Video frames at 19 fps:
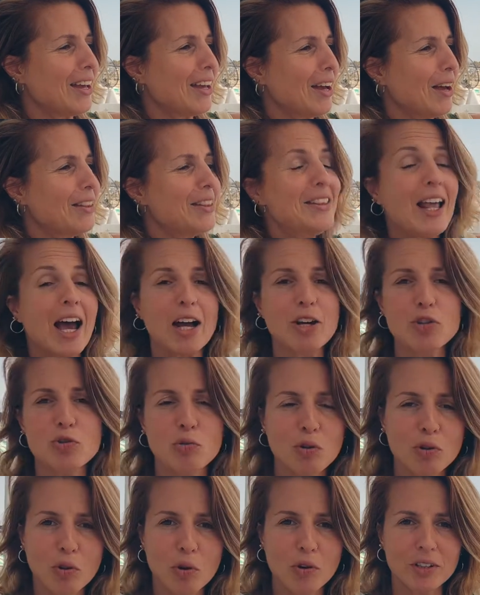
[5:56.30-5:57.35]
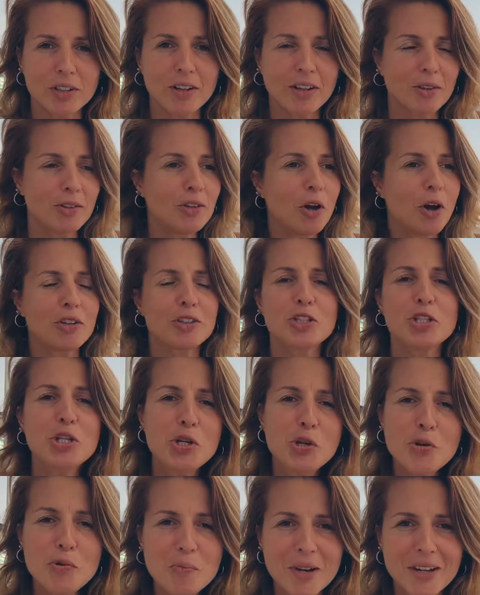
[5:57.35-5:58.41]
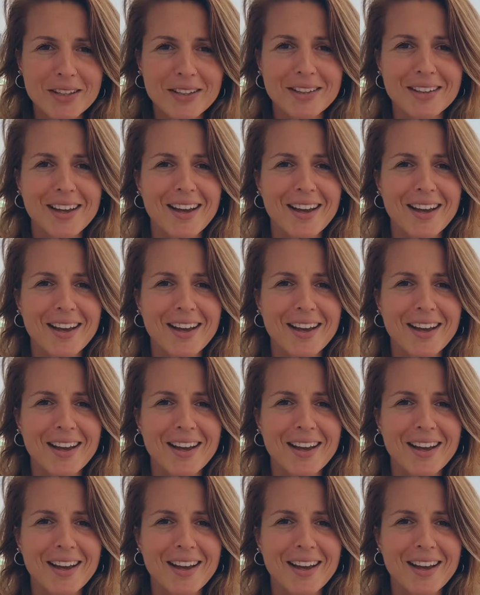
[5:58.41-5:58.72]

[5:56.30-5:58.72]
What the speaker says: unnatural or not human